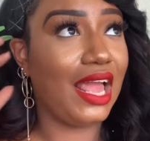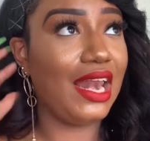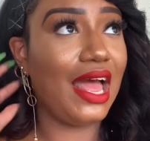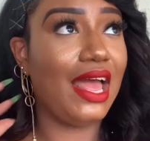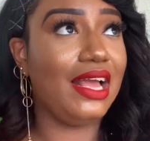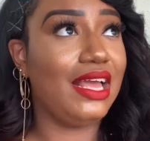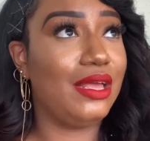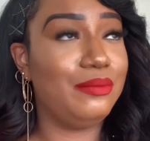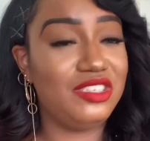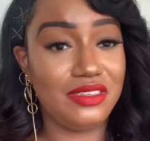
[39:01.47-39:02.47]
and I
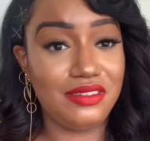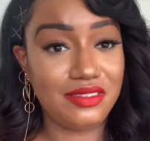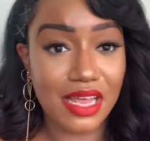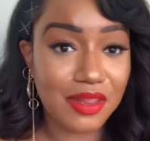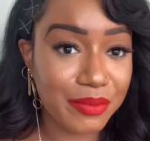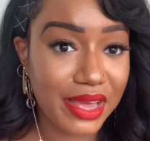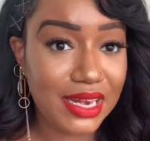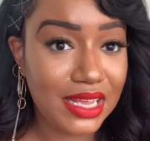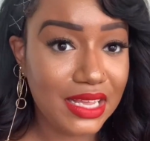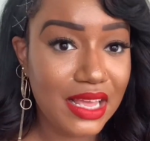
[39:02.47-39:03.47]
am just
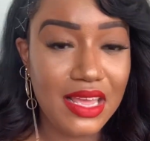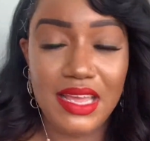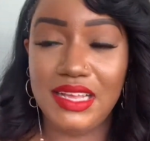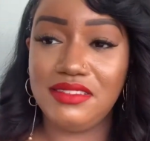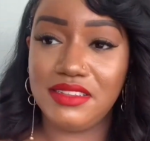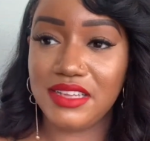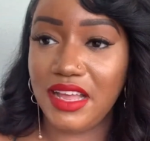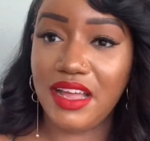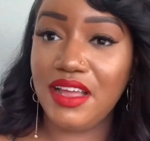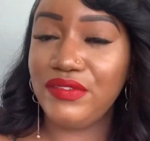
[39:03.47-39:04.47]
celebrating his
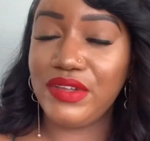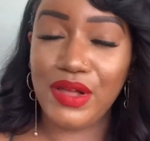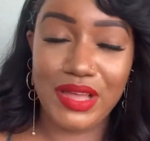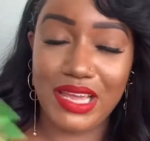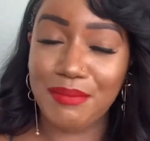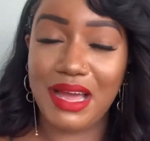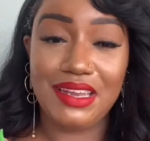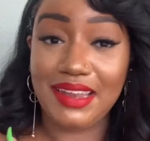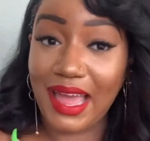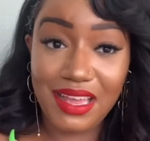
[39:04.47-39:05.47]
love in my
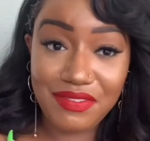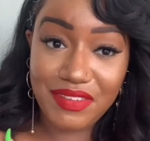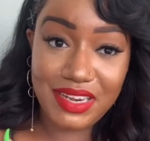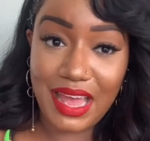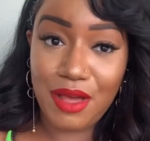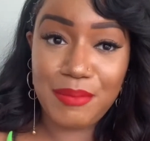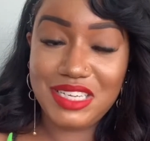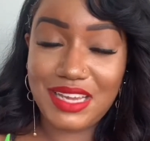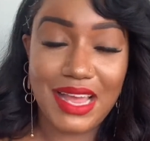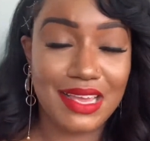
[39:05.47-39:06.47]
life and how
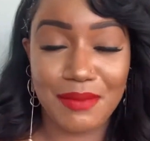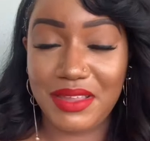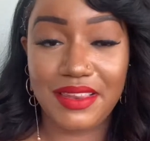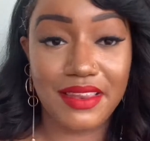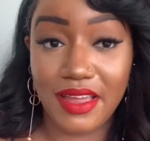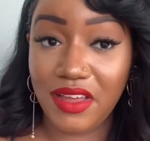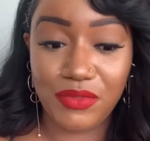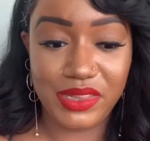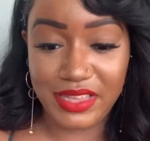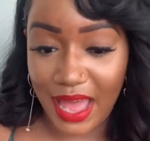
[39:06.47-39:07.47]
much I am in
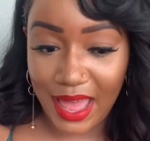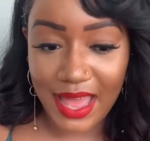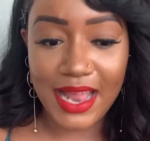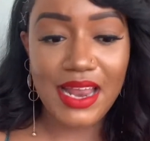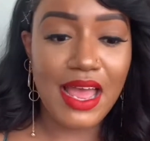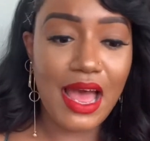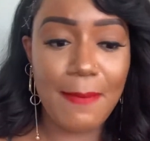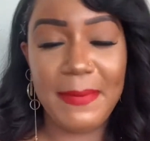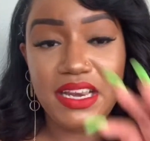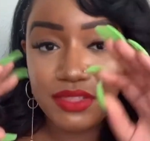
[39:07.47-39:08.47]
love with God.
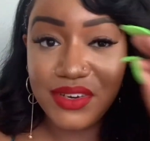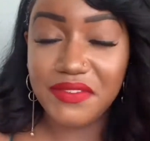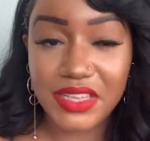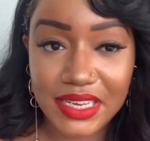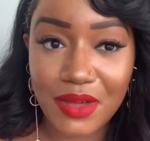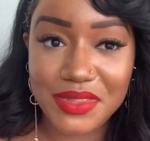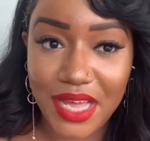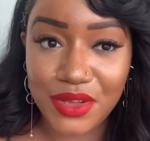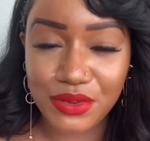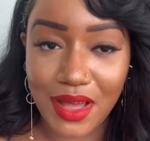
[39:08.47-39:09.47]
I made it through the video
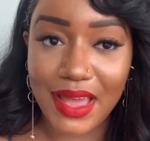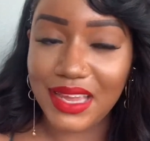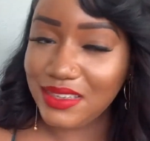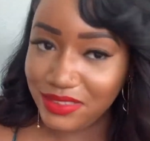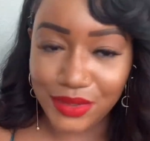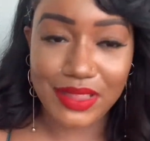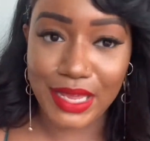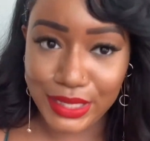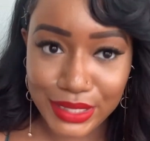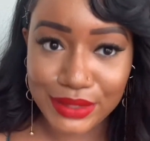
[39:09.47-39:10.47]
without crying, so
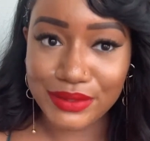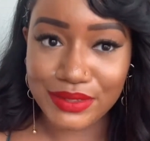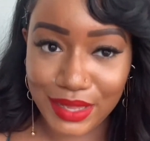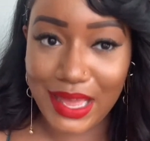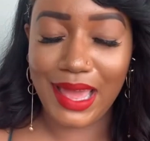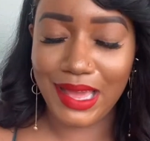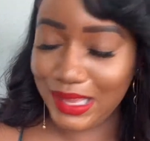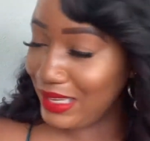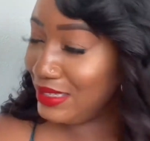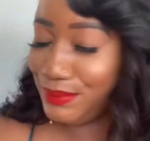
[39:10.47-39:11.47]
thank you,
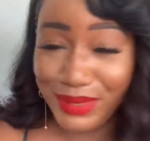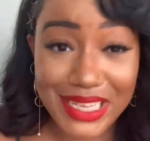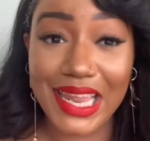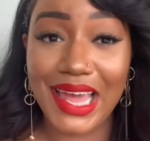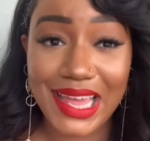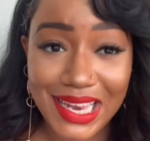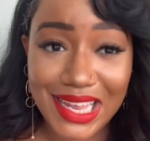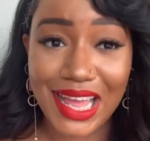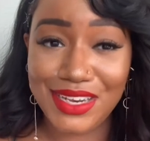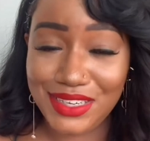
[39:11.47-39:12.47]
okay? Be
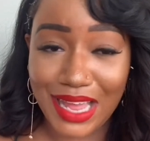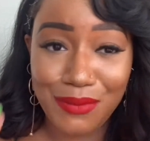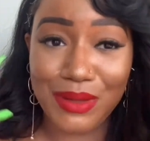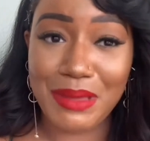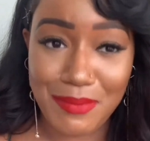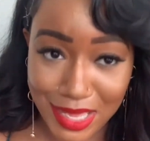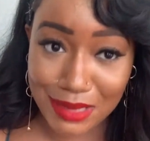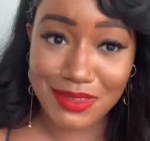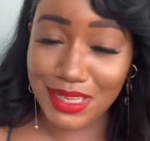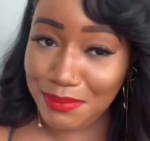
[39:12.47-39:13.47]
glad. I do not want my
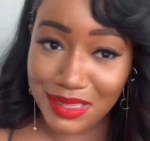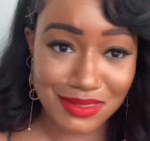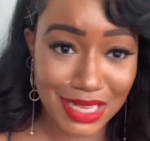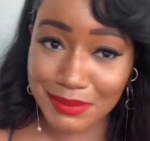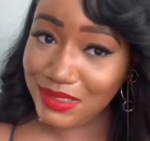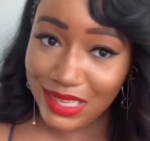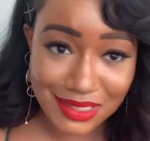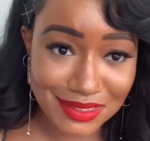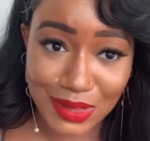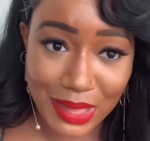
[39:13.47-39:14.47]
makeup to get messed up,
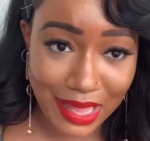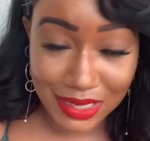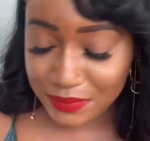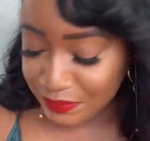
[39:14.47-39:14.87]
sis, okay?